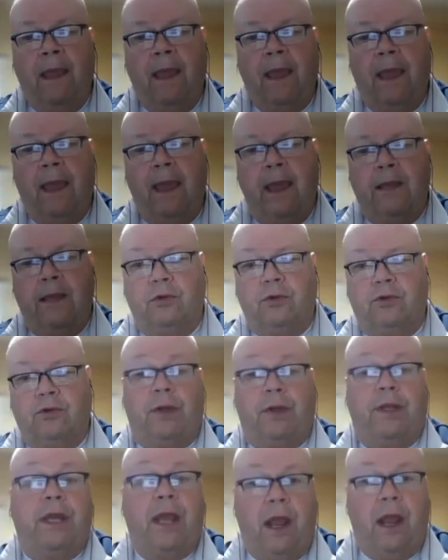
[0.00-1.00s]
and sort
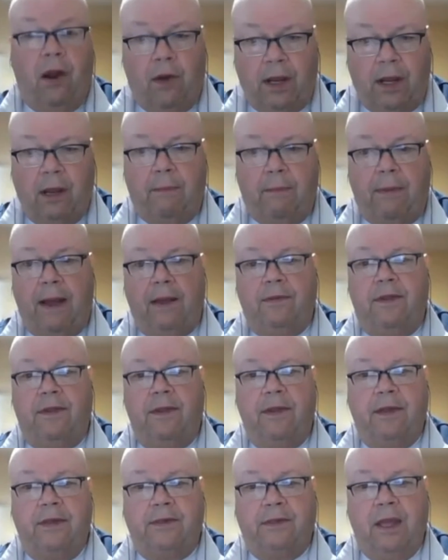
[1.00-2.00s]
of caring about
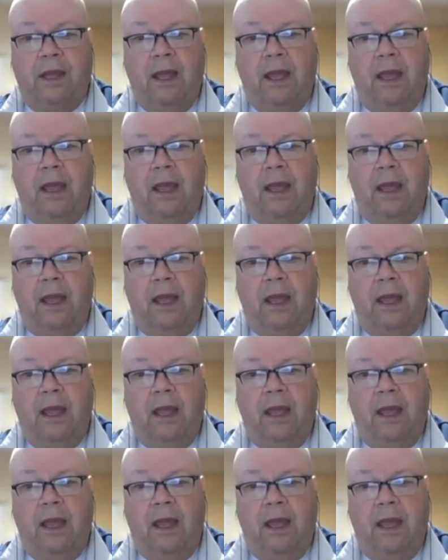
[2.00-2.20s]
this